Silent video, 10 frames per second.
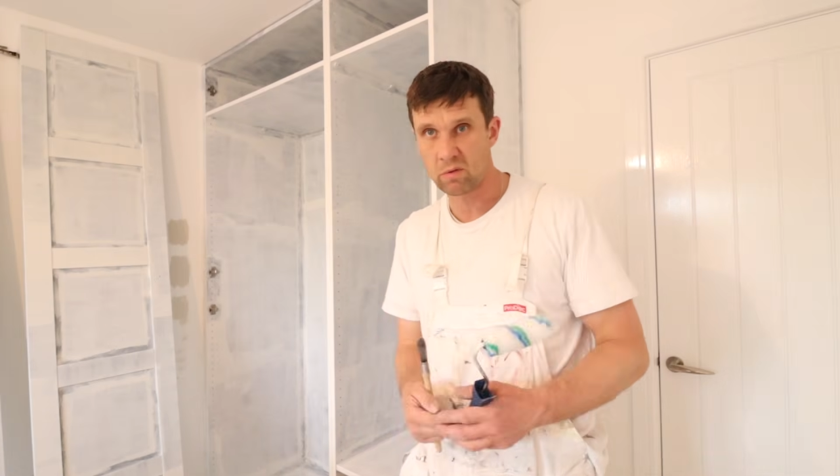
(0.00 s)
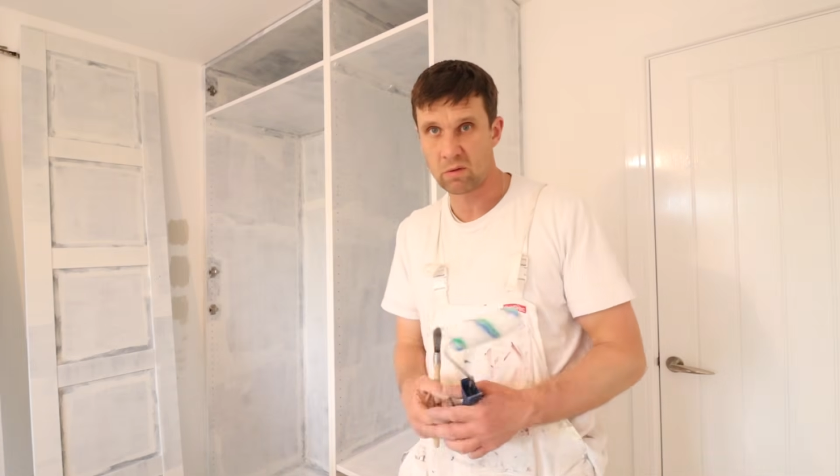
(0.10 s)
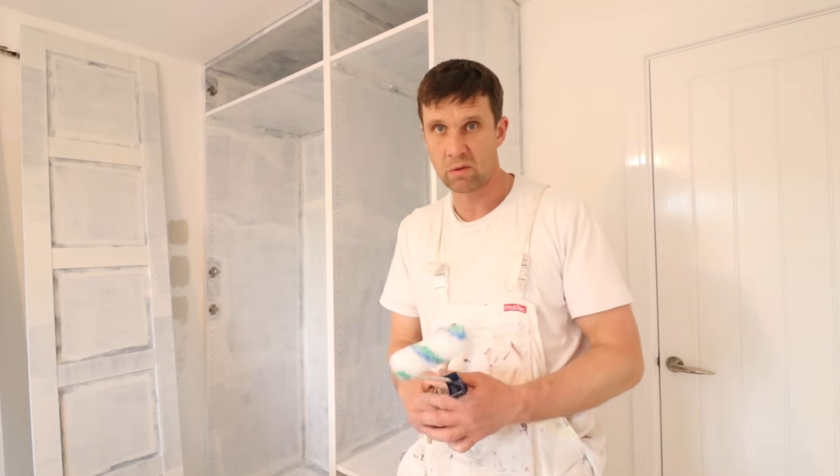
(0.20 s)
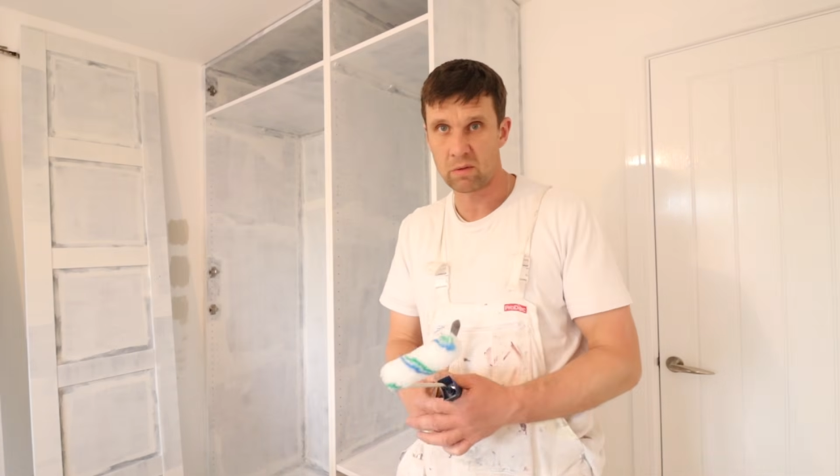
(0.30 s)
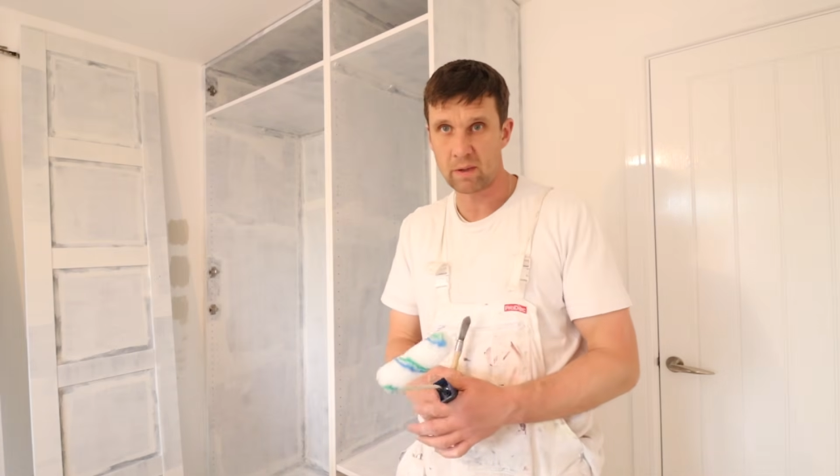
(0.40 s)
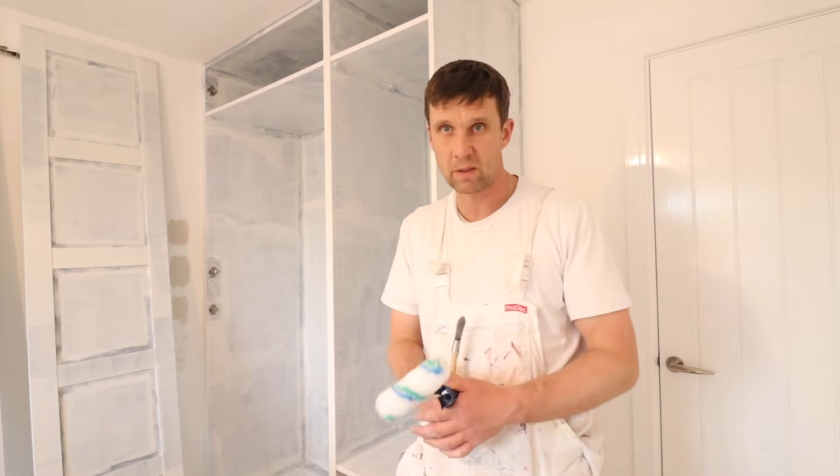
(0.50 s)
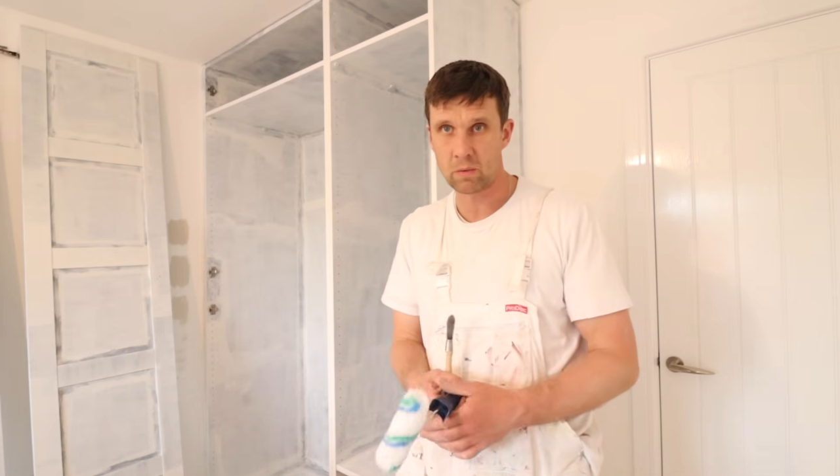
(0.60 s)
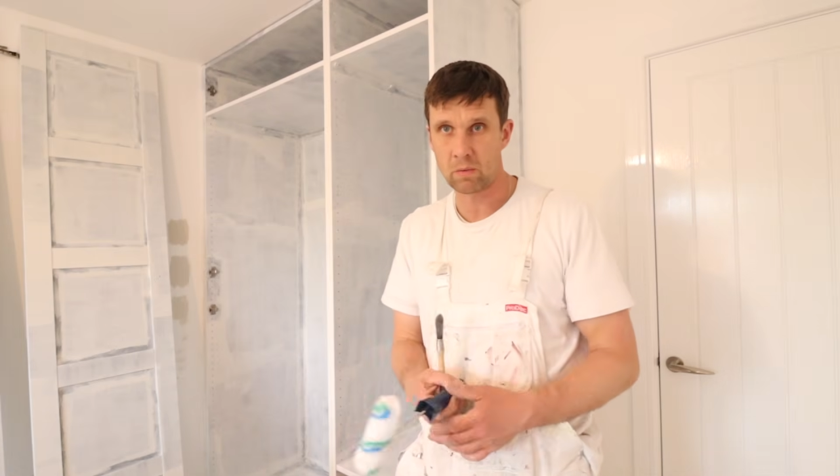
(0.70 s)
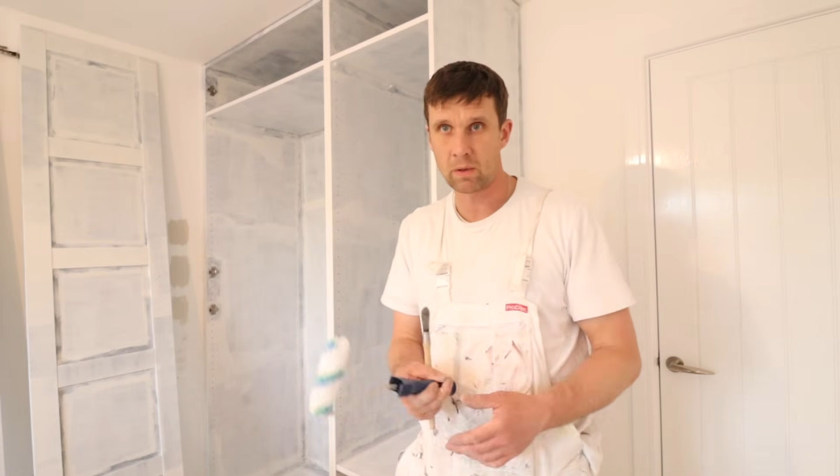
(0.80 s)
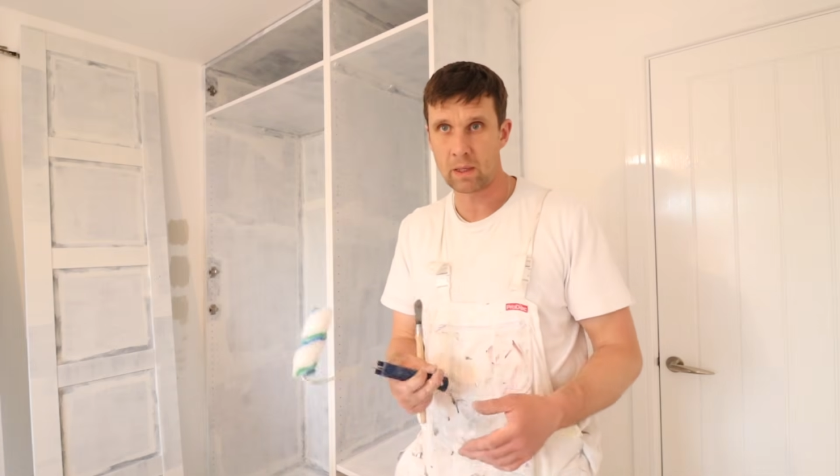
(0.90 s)
So that's
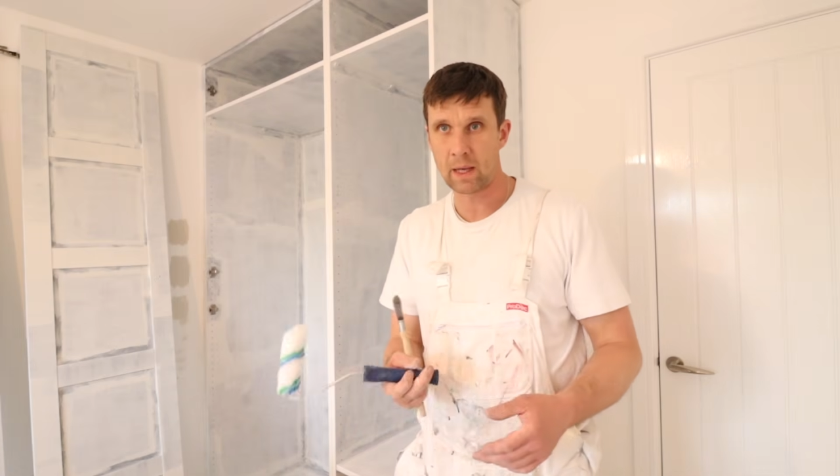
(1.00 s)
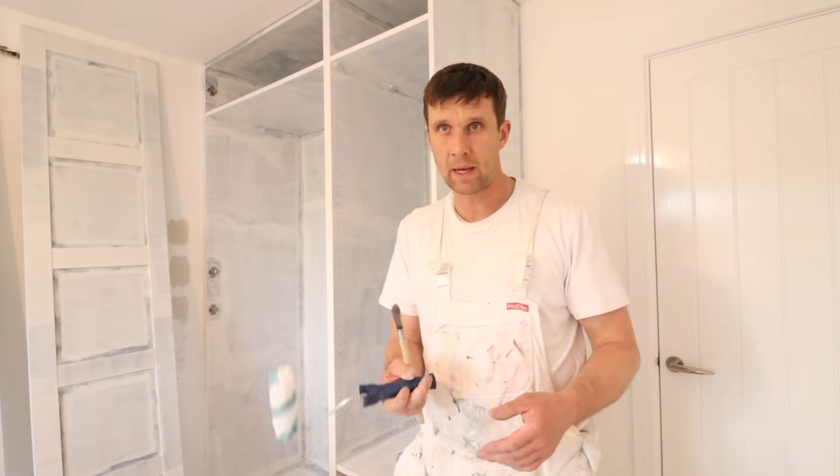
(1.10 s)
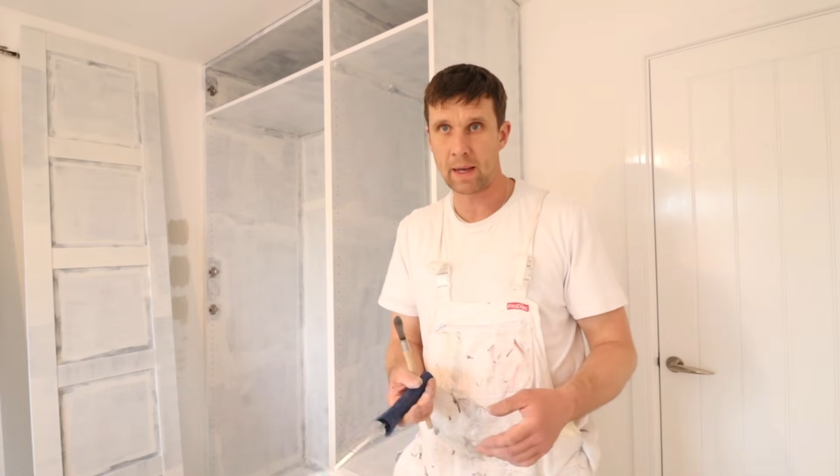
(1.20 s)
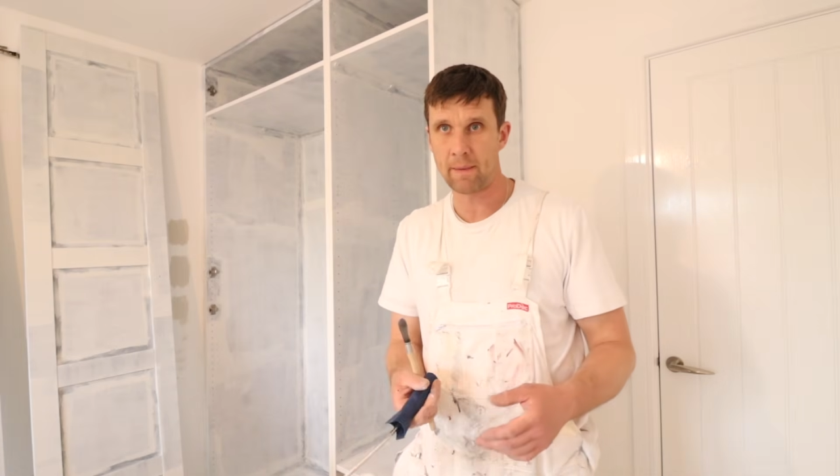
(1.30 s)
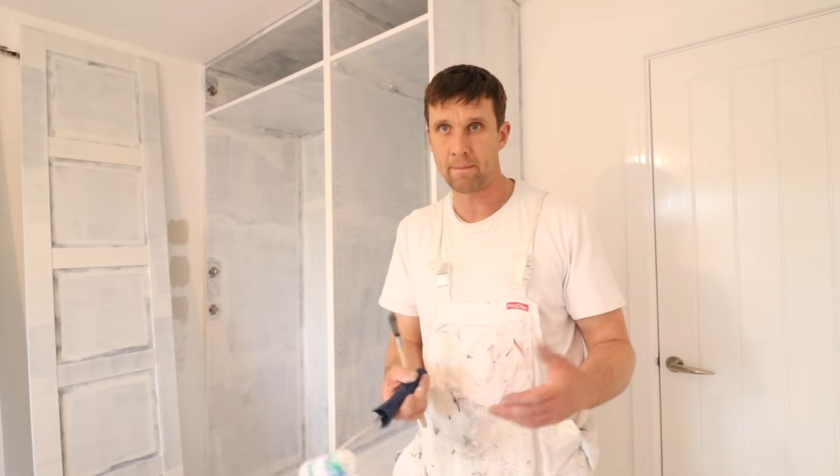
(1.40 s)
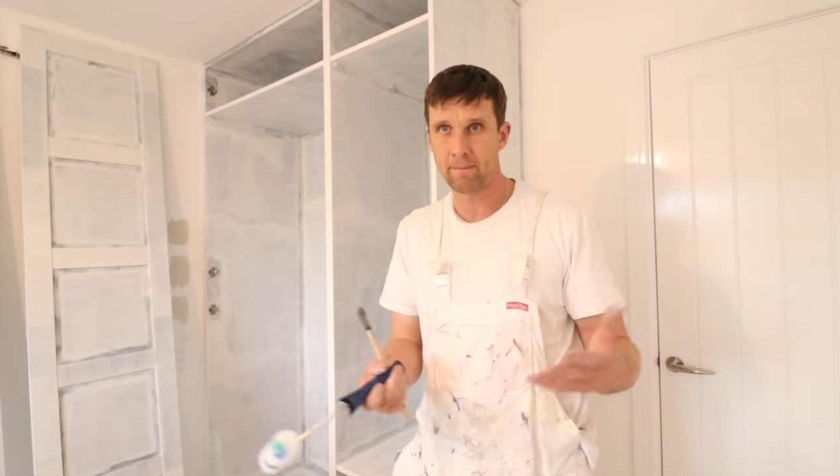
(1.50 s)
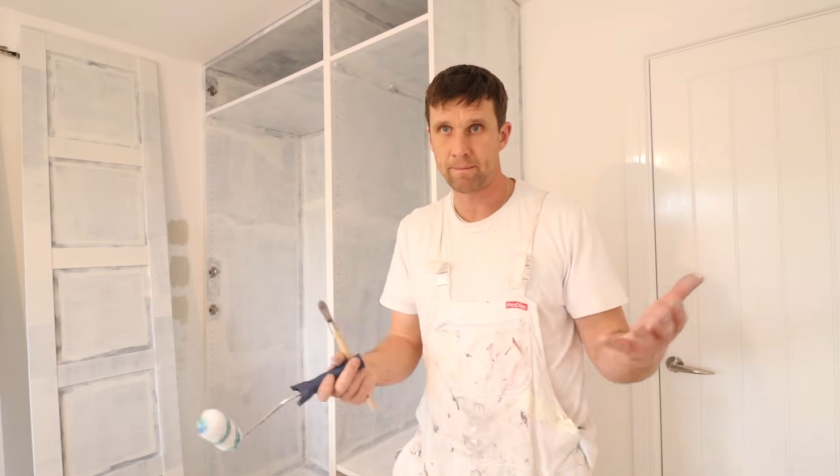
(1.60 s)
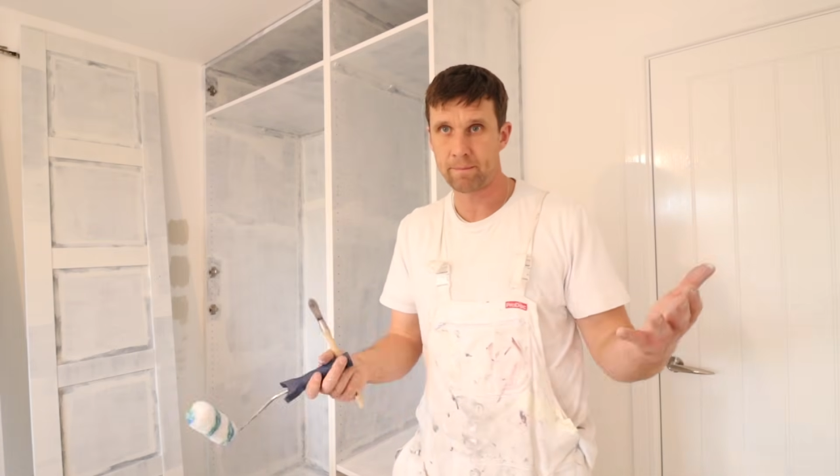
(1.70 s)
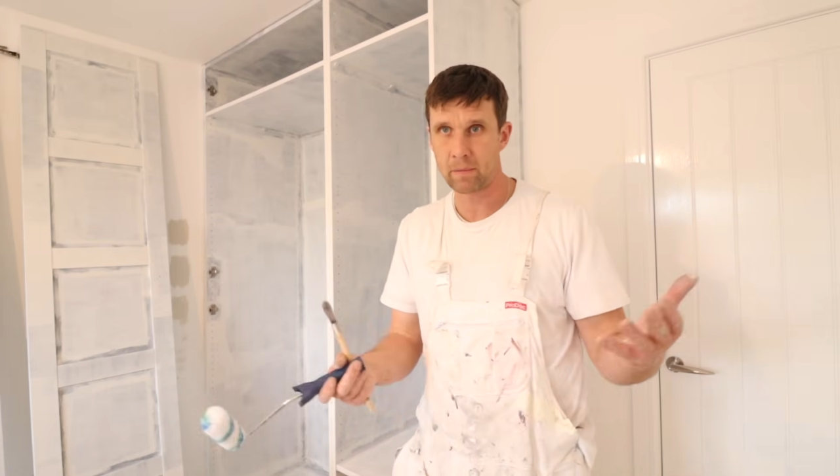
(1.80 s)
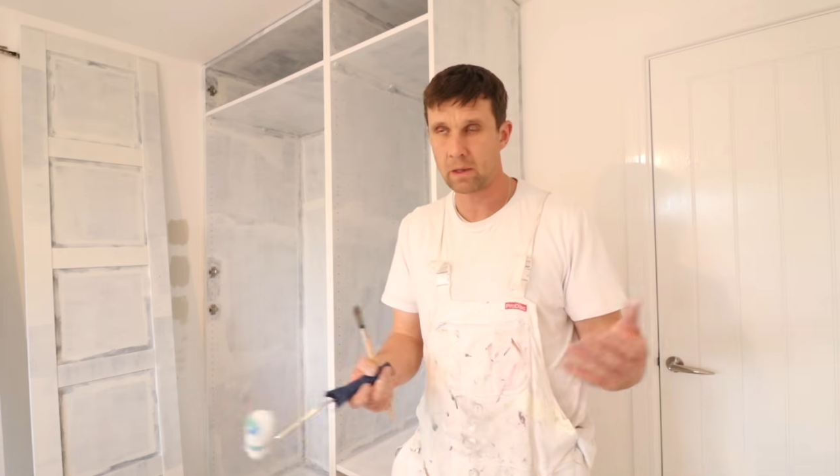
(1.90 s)
what
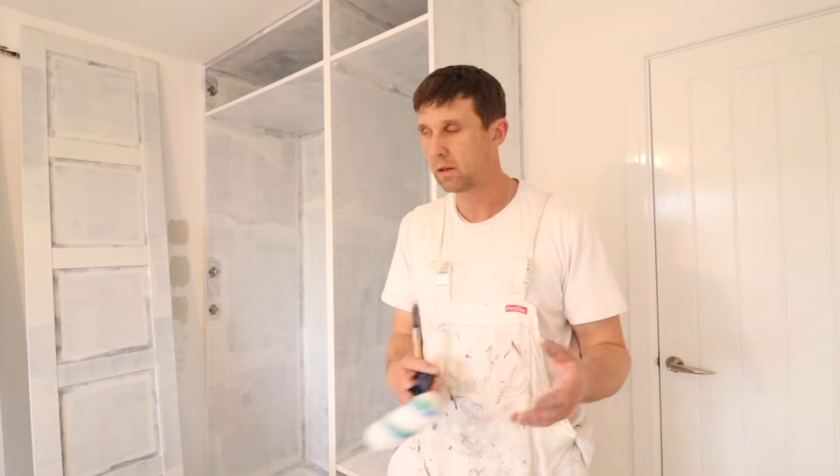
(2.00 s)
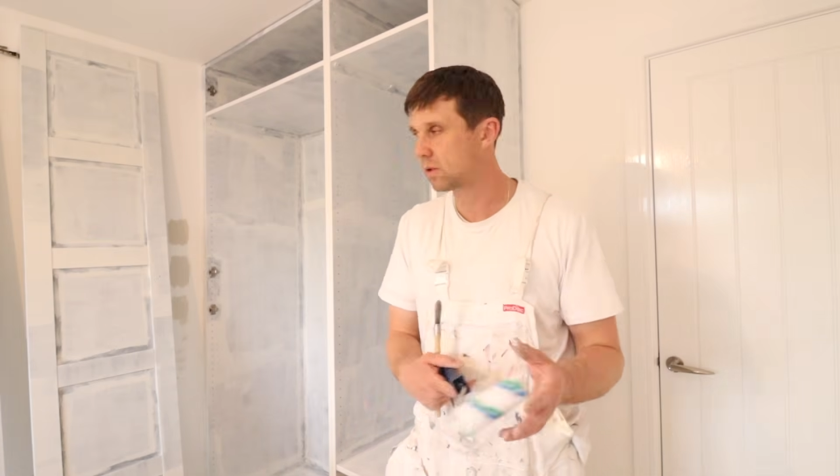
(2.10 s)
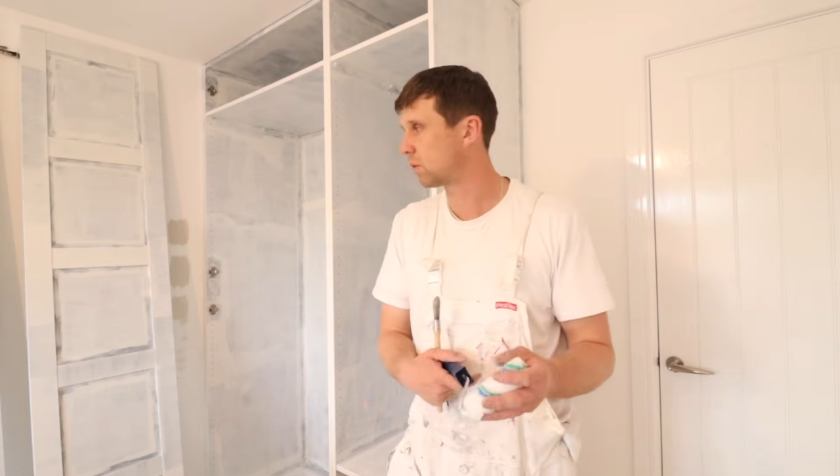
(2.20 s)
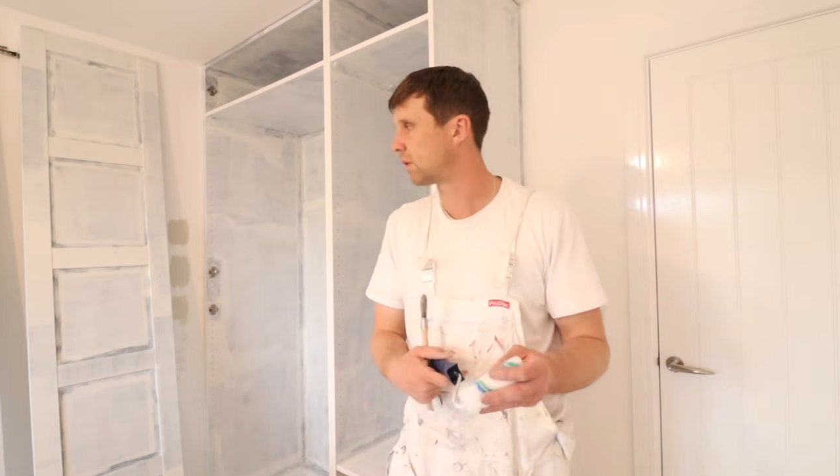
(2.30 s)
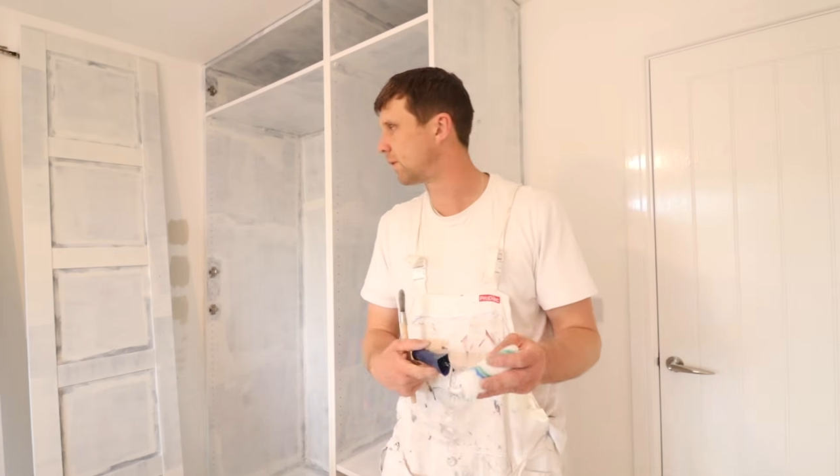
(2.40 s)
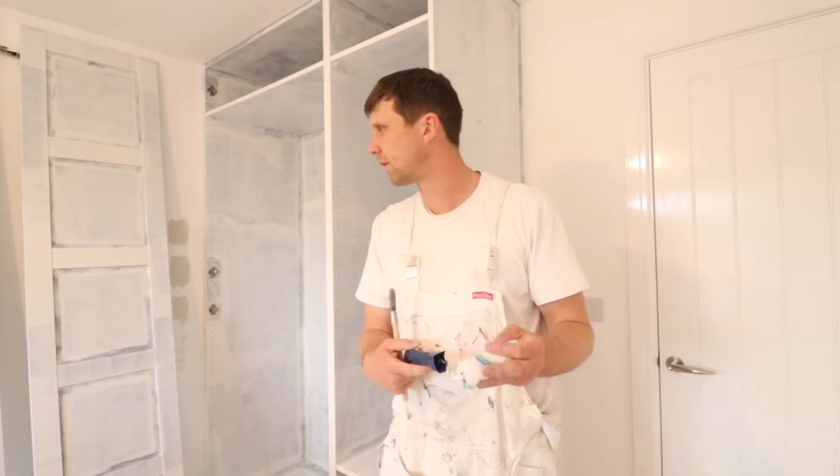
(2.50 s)
they